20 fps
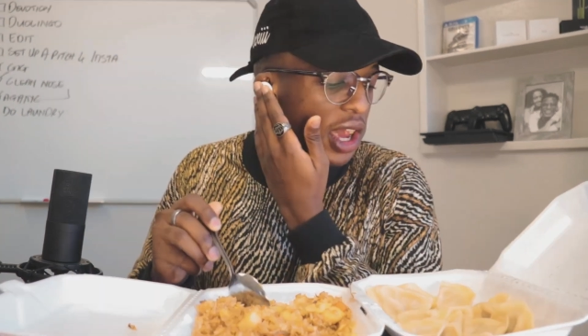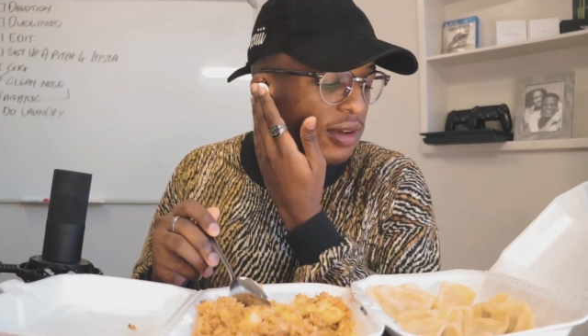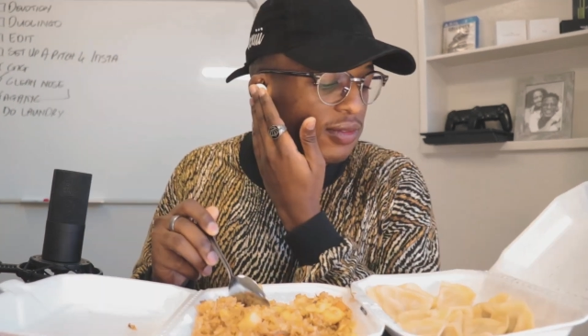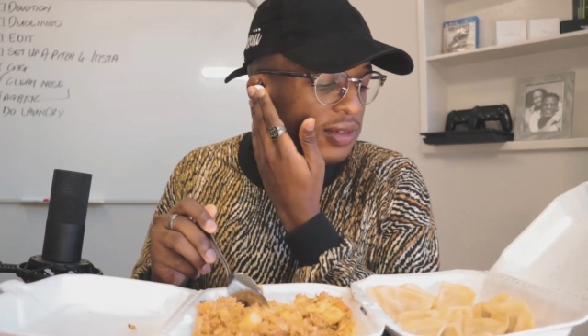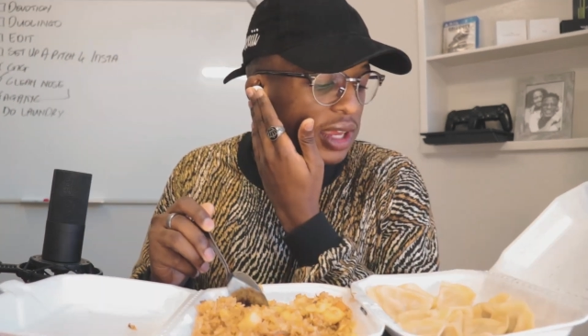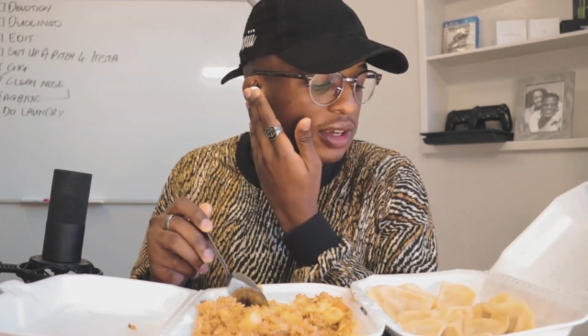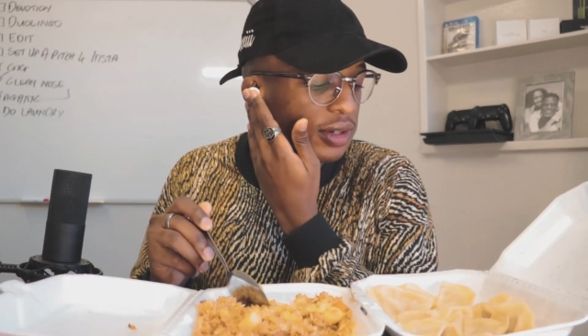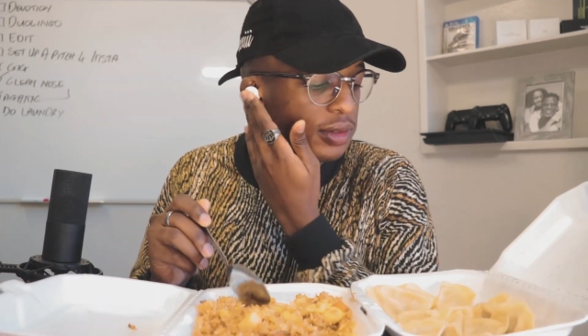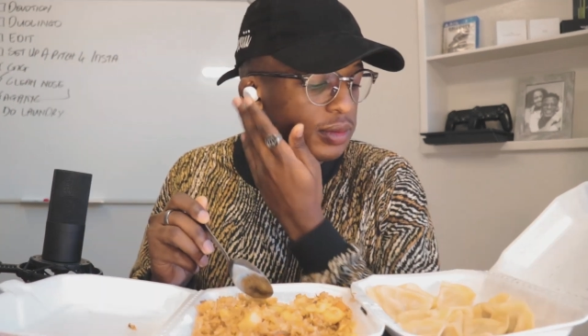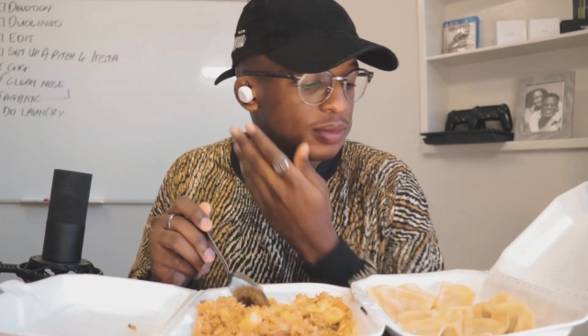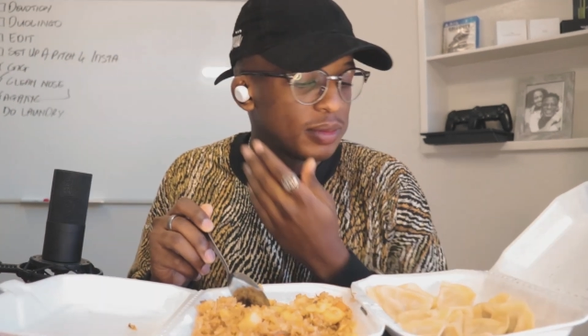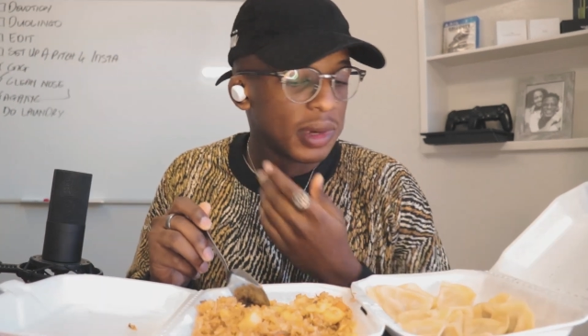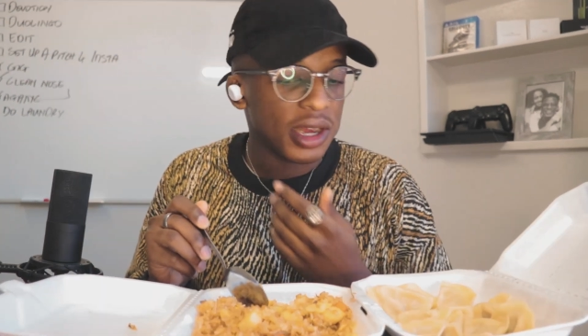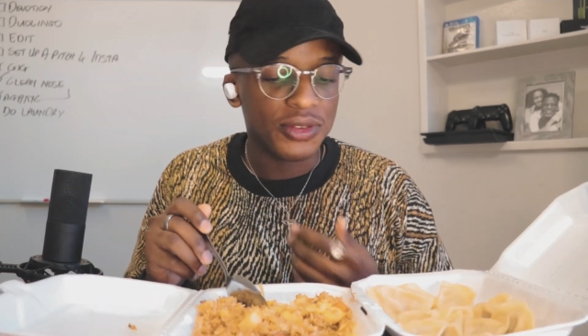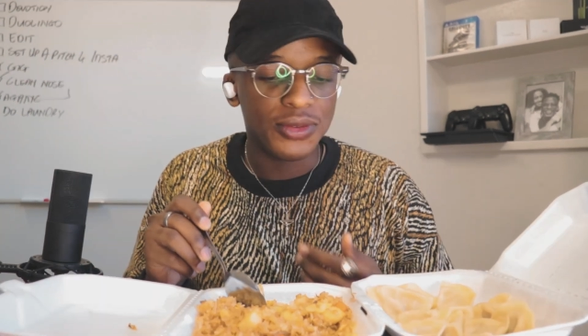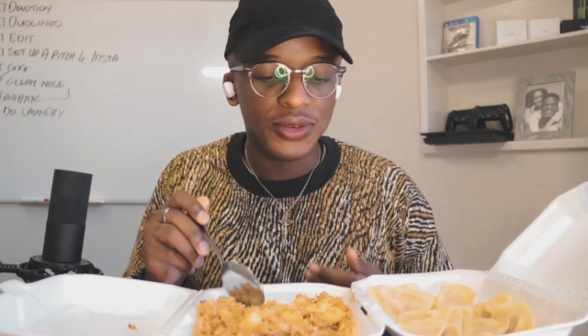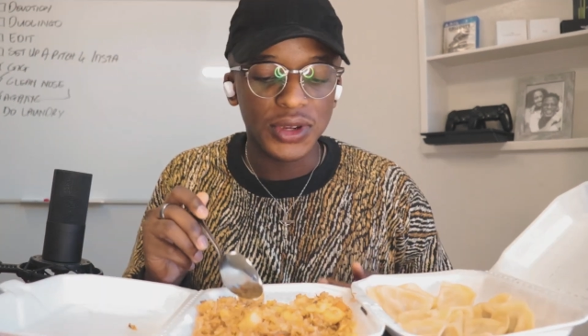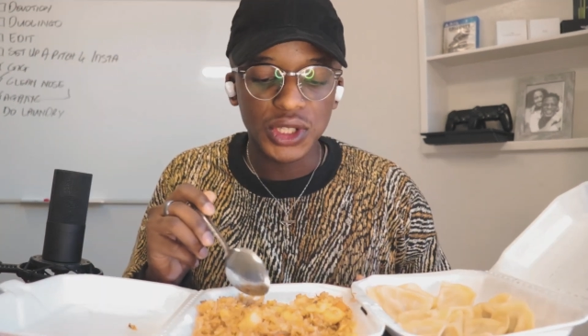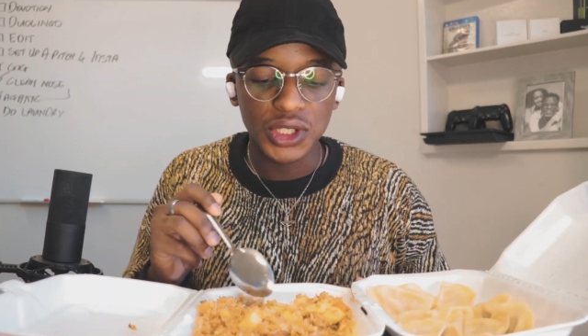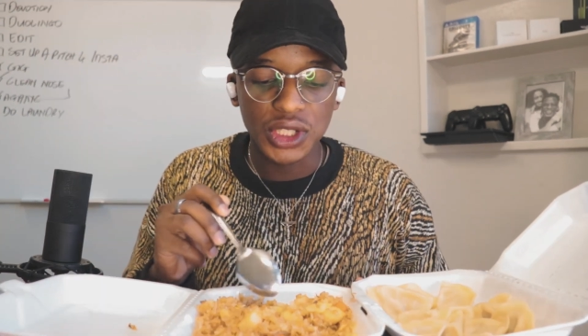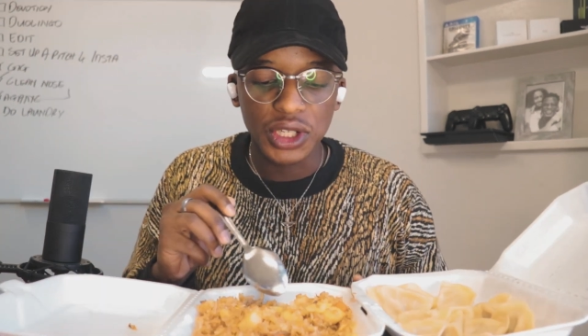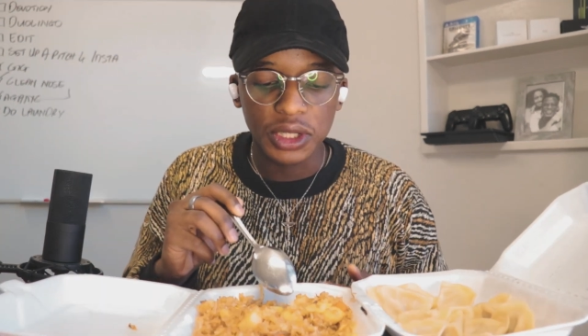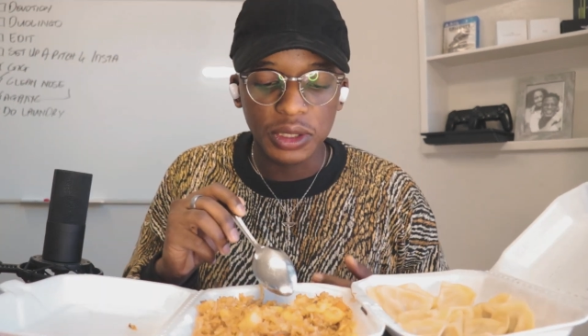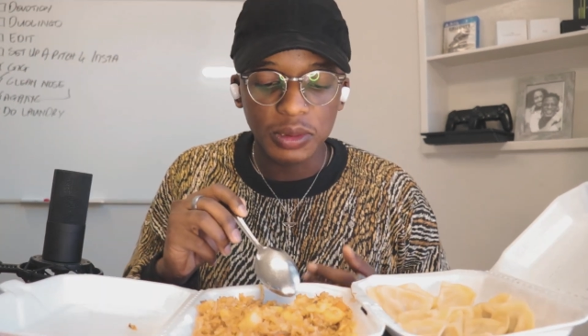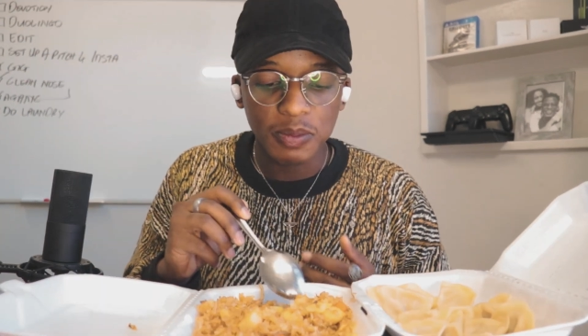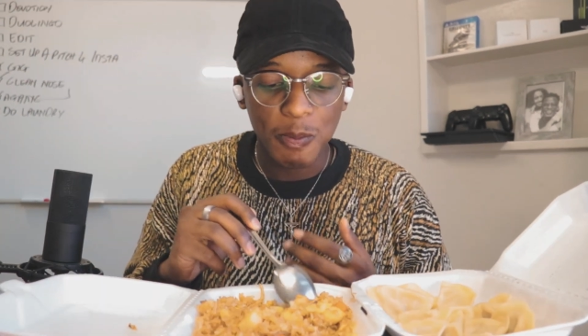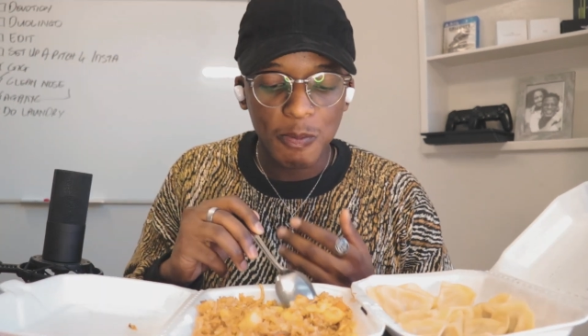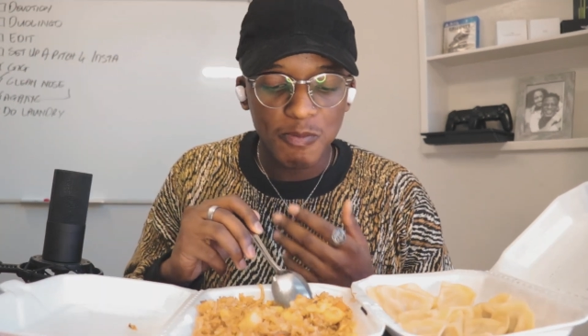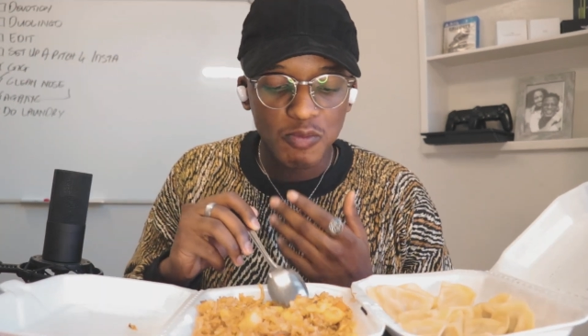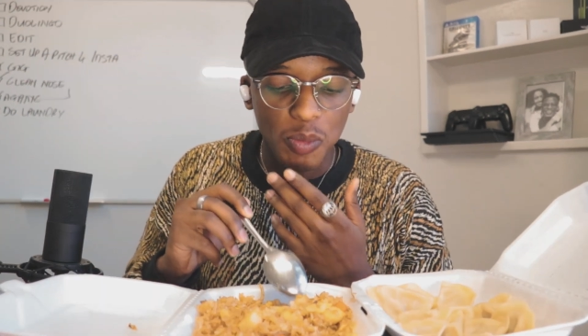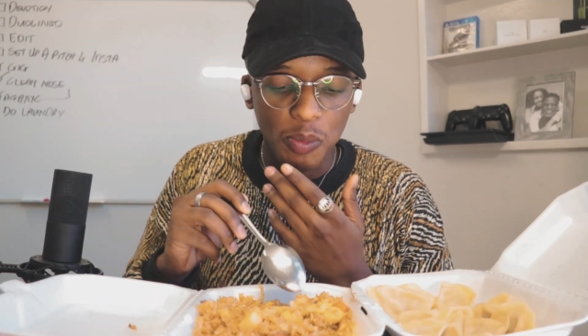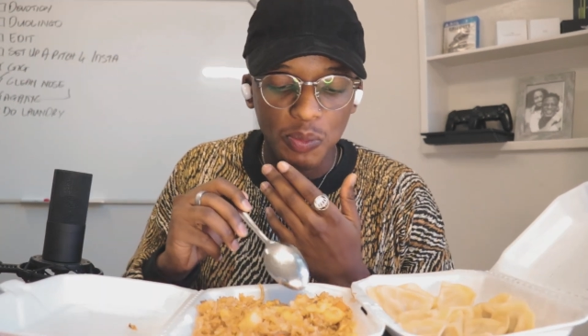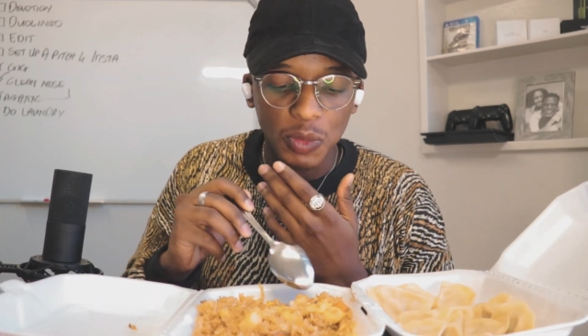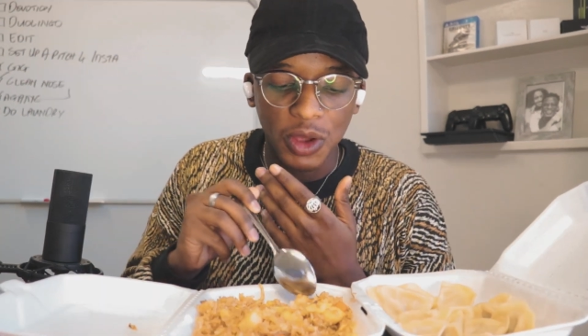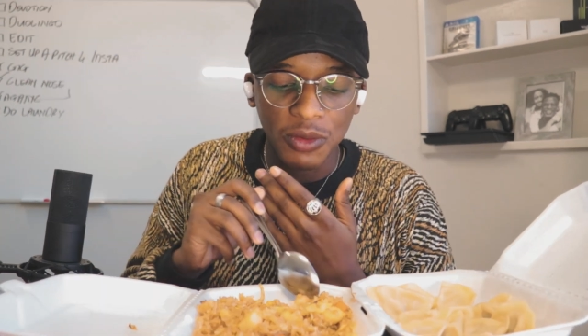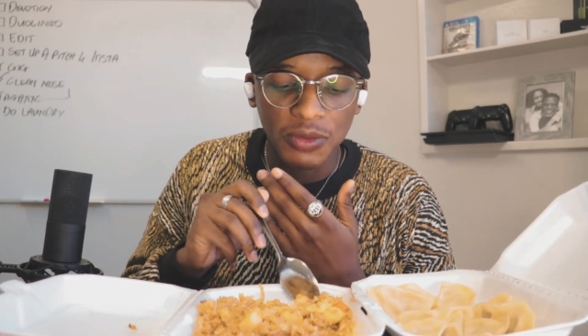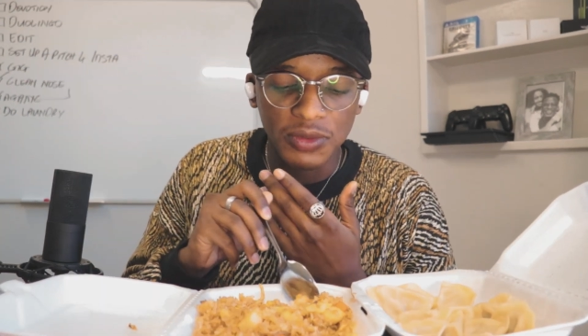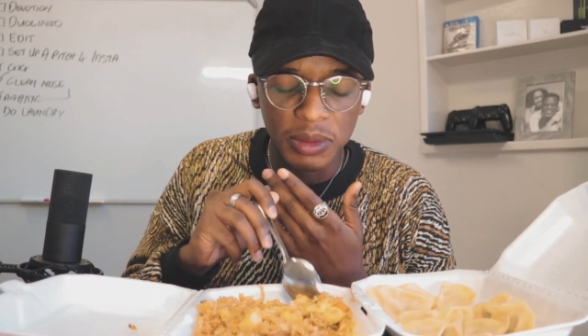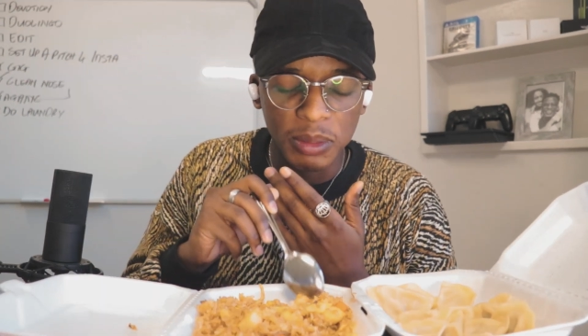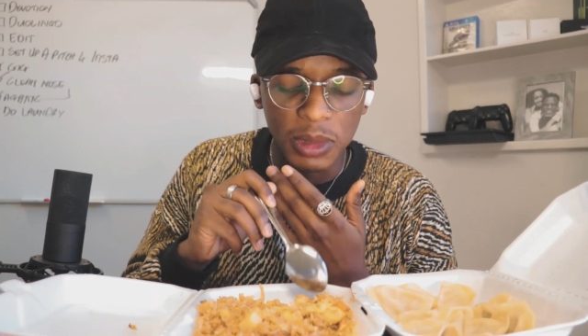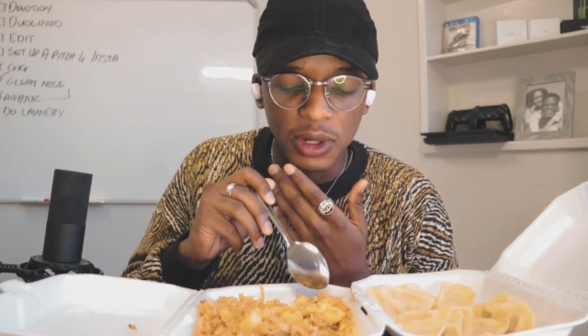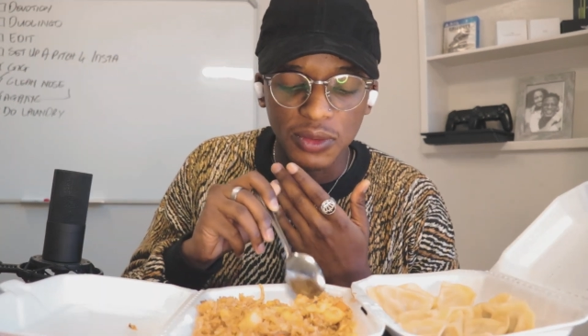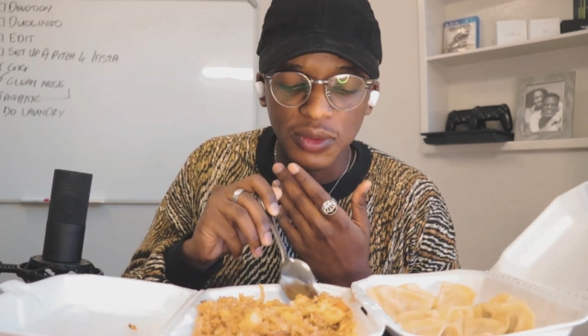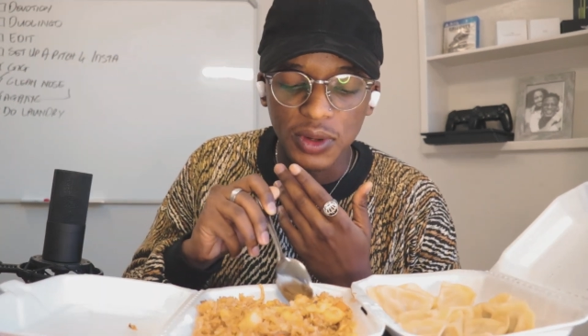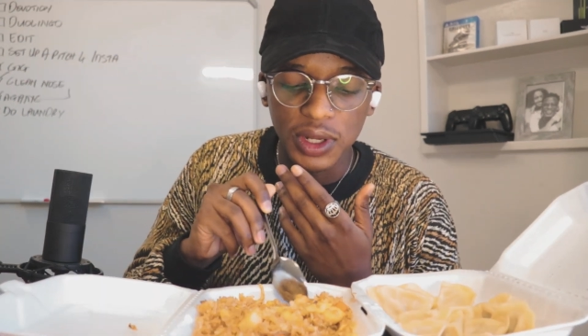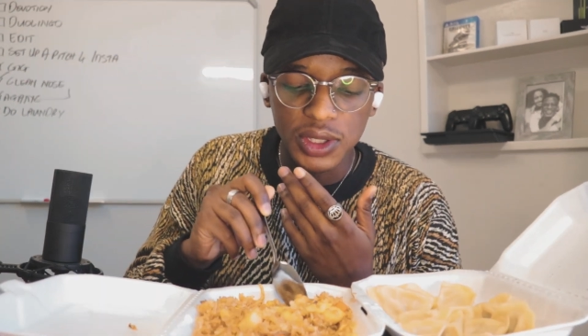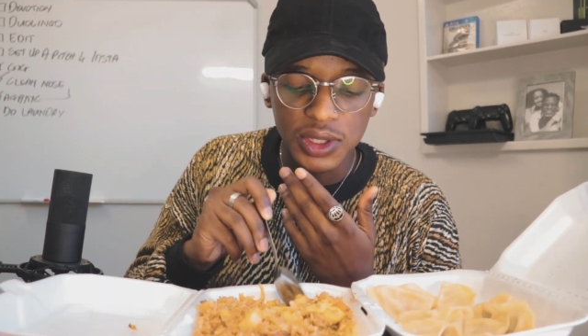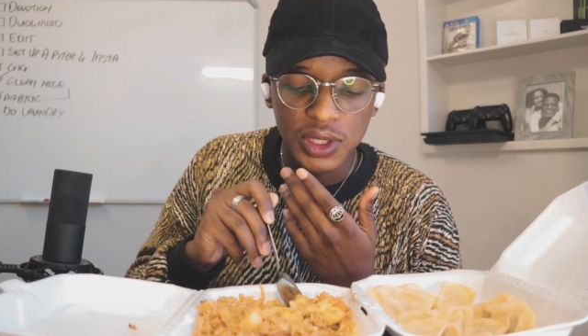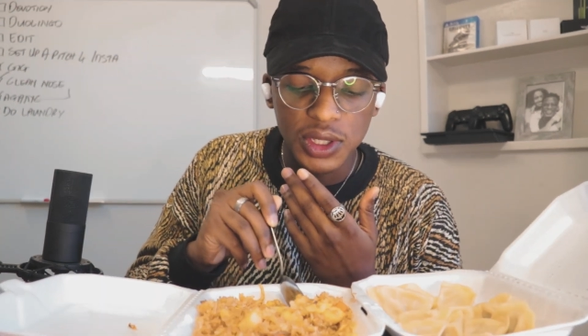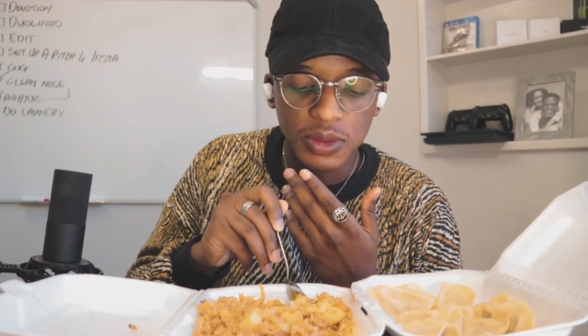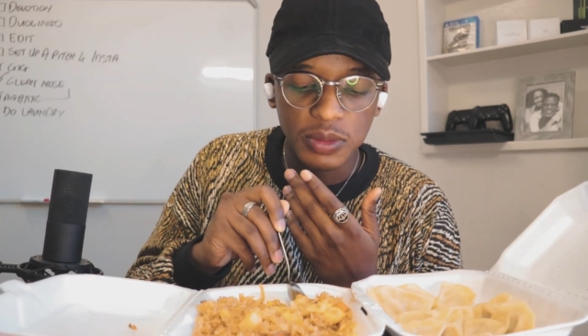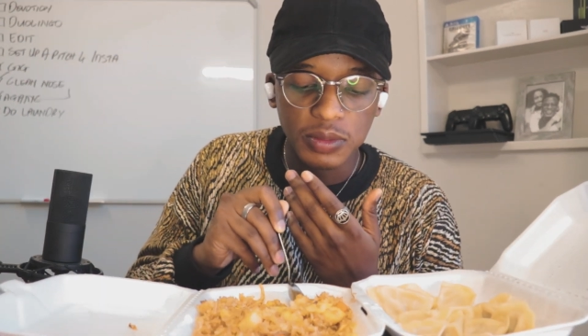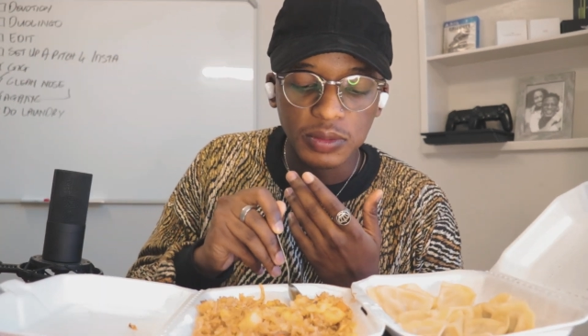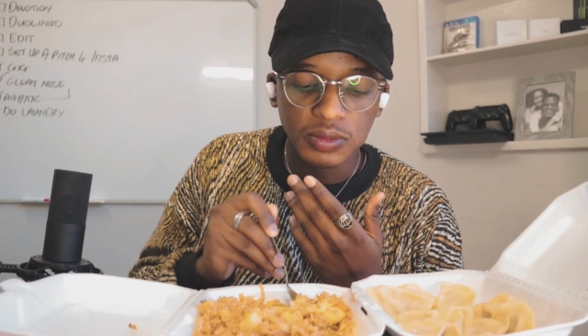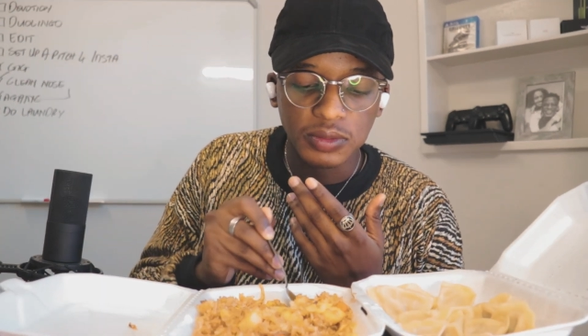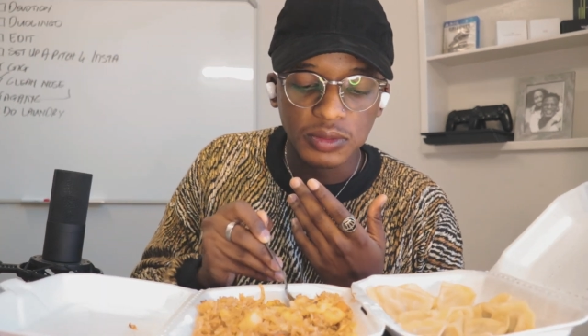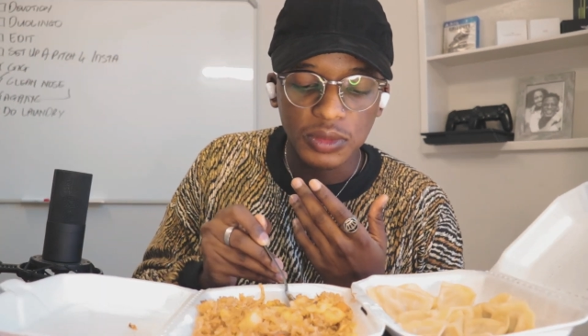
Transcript: I have like my fair share of female friends,